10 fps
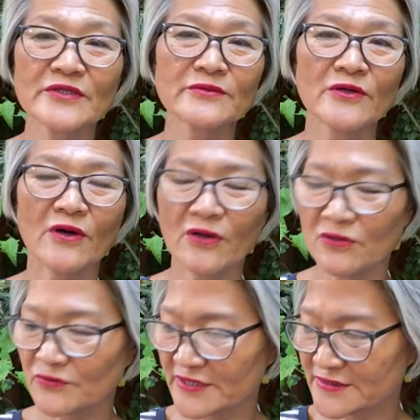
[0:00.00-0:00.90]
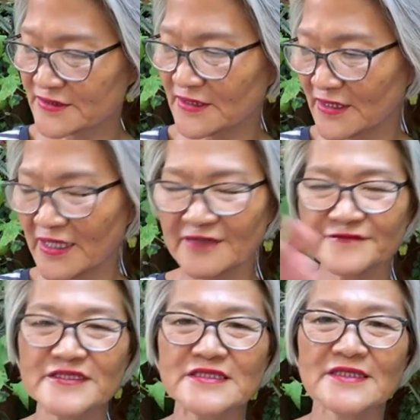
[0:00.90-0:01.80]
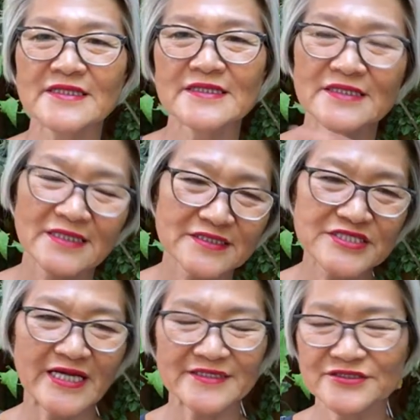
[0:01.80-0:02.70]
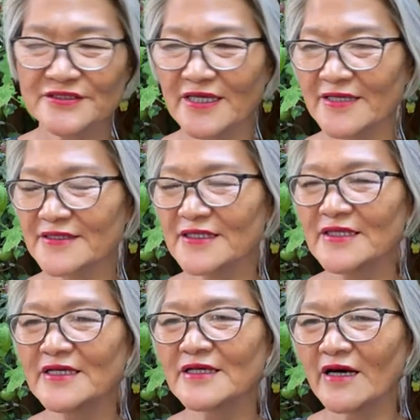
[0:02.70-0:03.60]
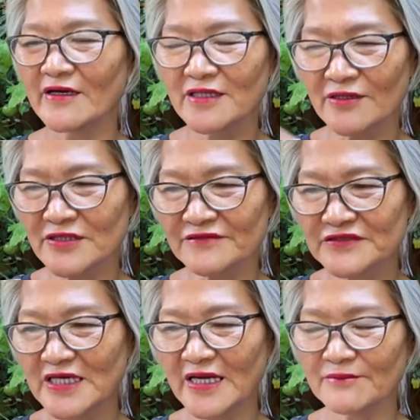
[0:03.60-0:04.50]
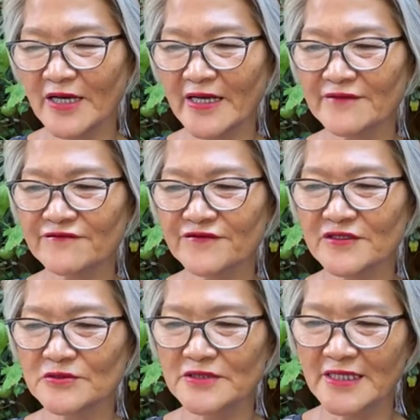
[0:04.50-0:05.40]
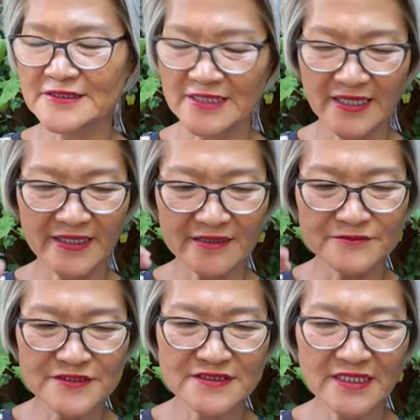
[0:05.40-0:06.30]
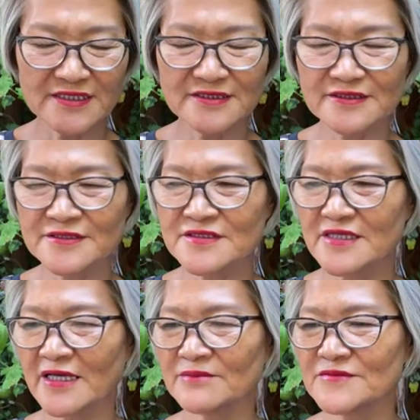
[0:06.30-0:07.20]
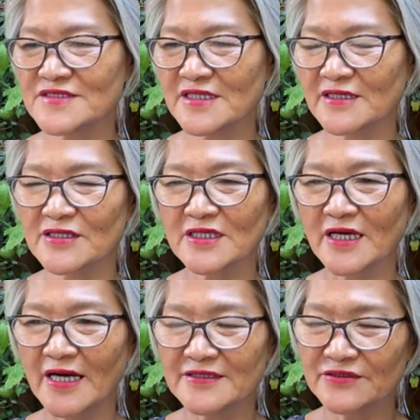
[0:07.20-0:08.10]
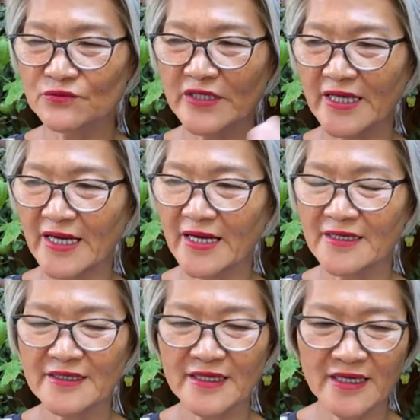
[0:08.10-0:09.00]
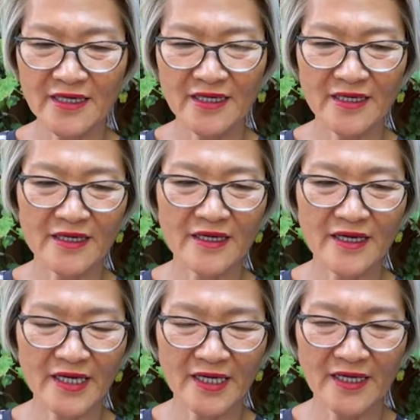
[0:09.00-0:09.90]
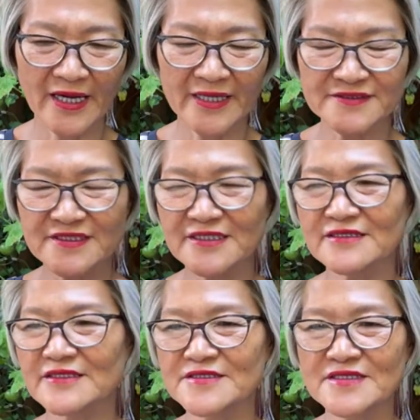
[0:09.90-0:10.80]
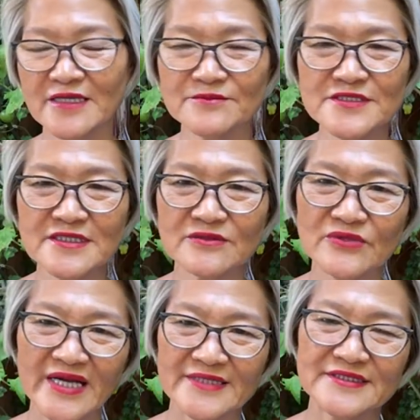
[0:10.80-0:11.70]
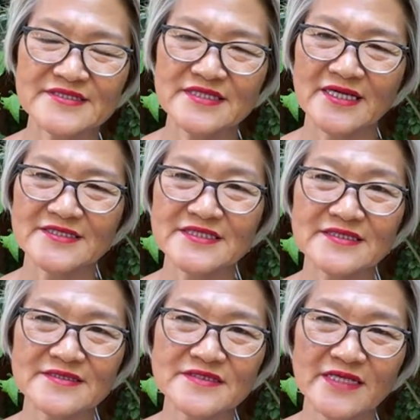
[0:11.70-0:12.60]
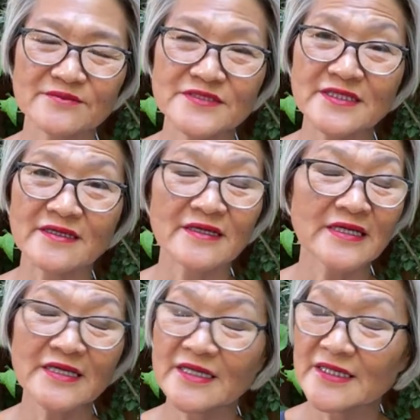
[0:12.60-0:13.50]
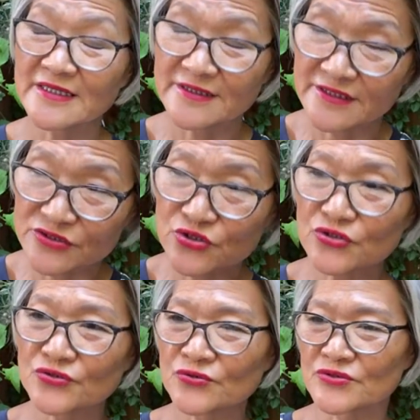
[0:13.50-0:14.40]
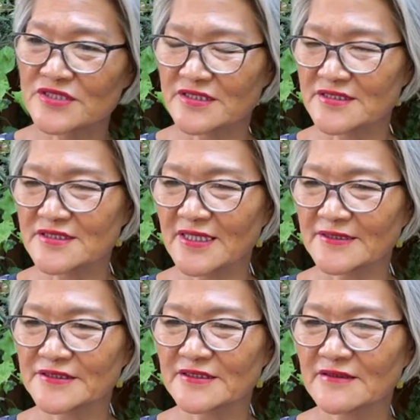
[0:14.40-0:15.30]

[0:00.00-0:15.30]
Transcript: will always have chat together. A lot of time I feel that I am saying the same thing, and we are asking the same thing, we are discussing the same thing. The truth is that